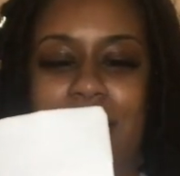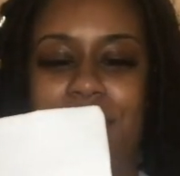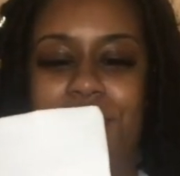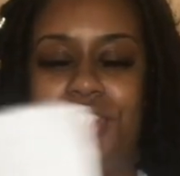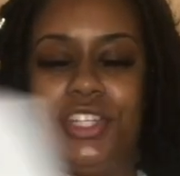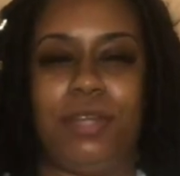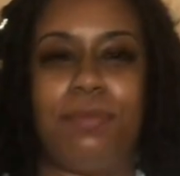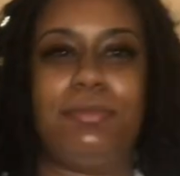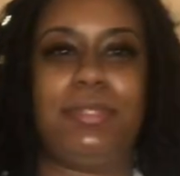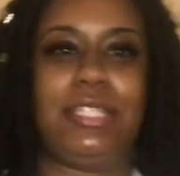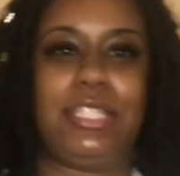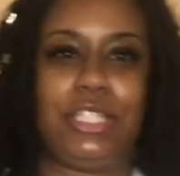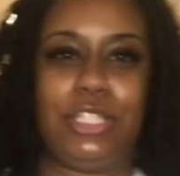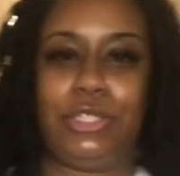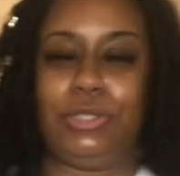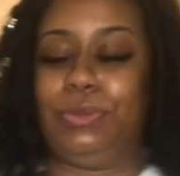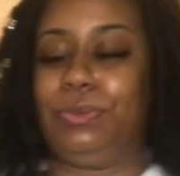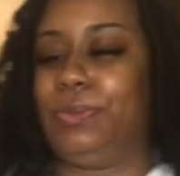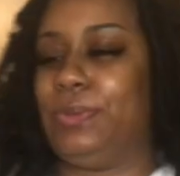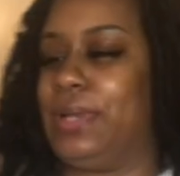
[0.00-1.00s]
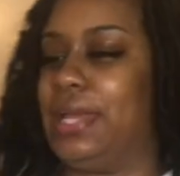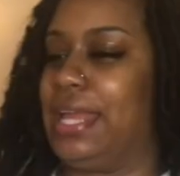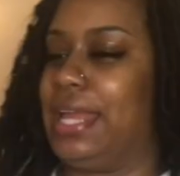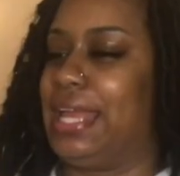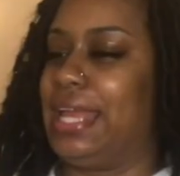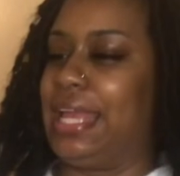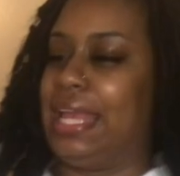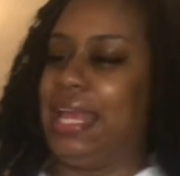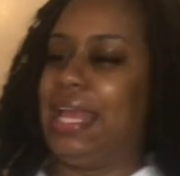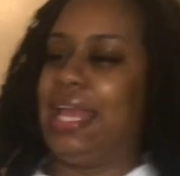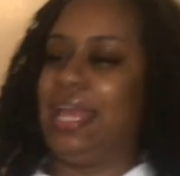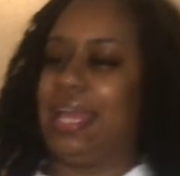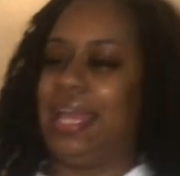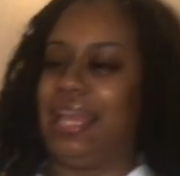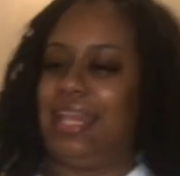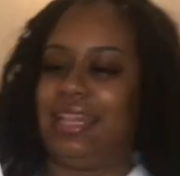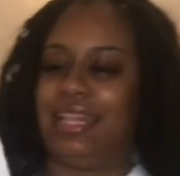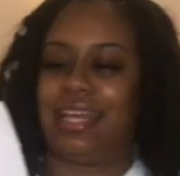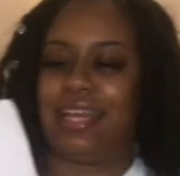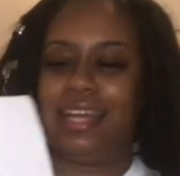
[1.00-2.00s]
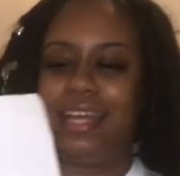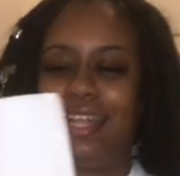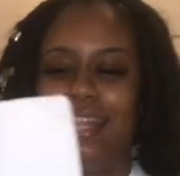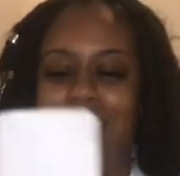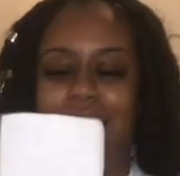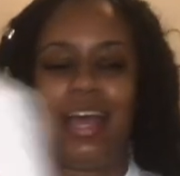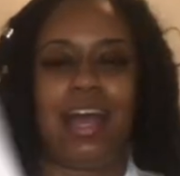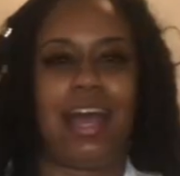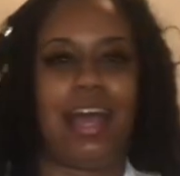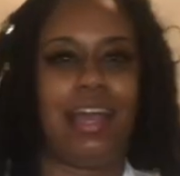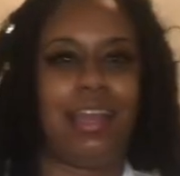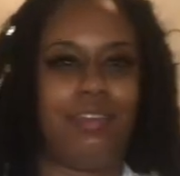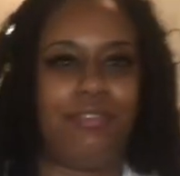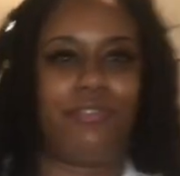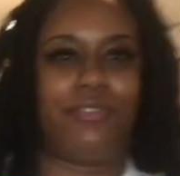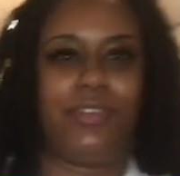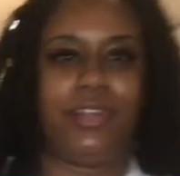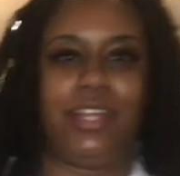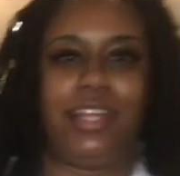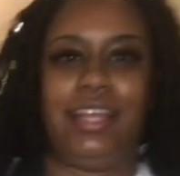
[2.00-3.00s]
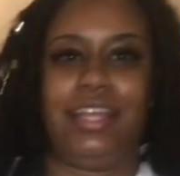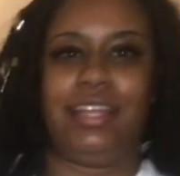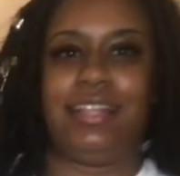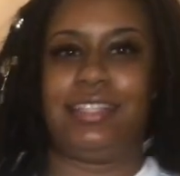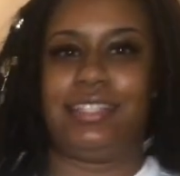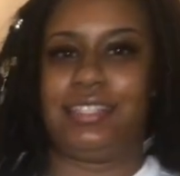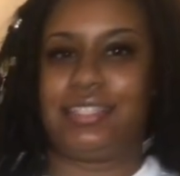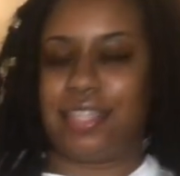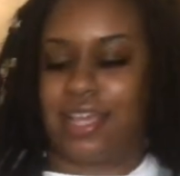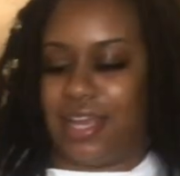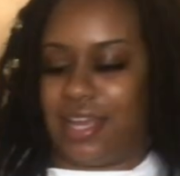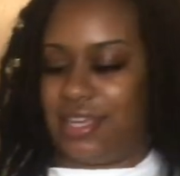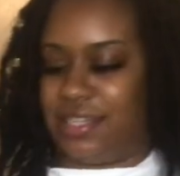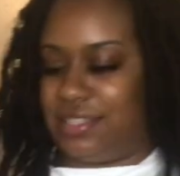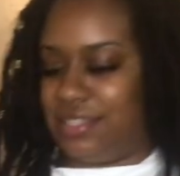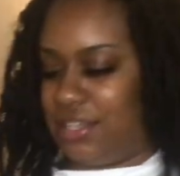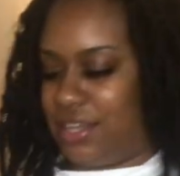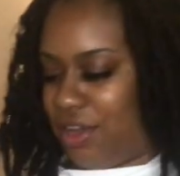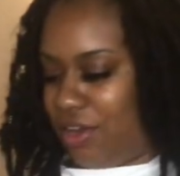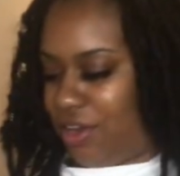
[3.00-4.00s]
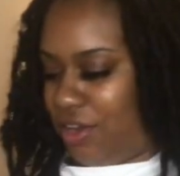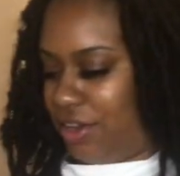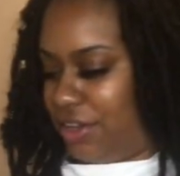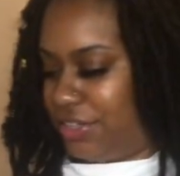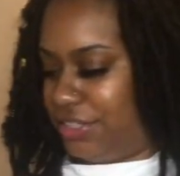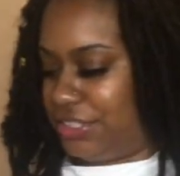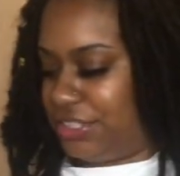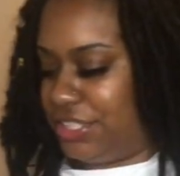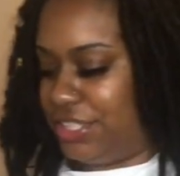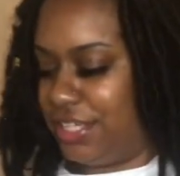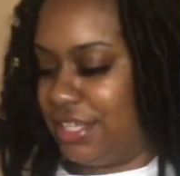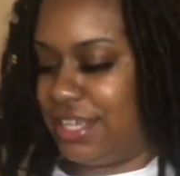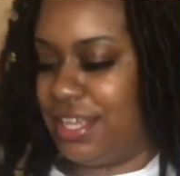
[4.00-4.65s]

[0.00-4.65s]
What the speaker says: jumpsuit in the color ivory in the size large.